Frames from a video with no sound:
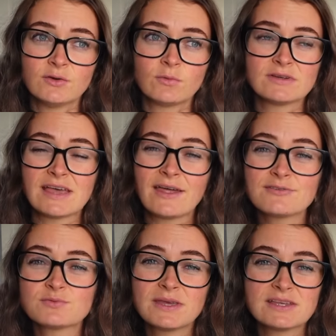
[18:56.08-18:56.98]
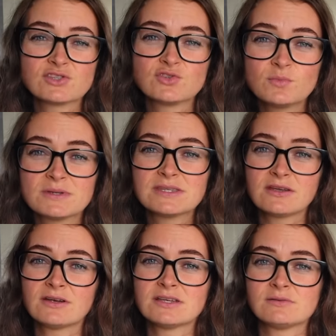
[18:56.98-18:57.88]
Whereas adults, we get super
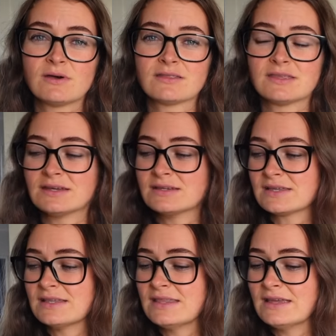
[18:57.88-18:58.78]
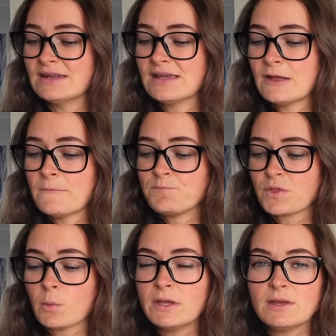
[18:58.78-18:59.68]
serious about things and then
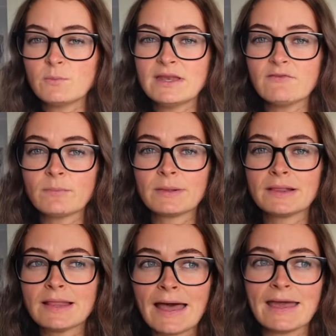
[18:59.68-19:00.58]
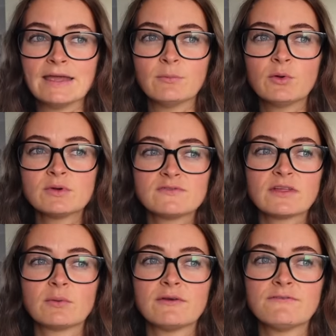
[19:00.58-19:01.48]
we, we never play and we always
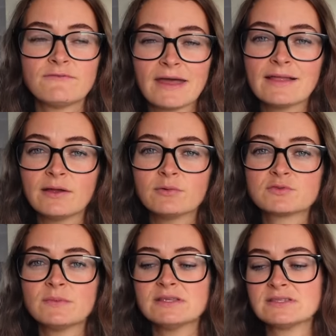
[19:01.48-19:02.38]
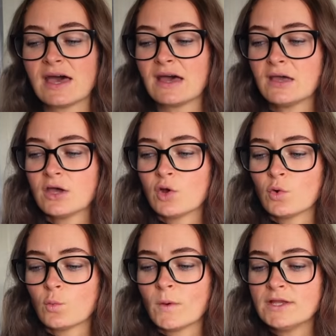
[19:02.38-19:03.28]
feel like we're failing, which means that
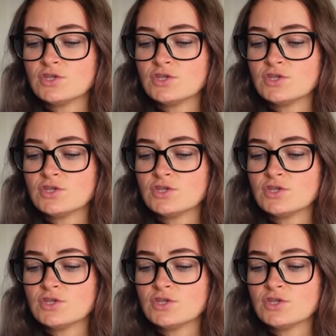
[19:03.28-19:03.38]
we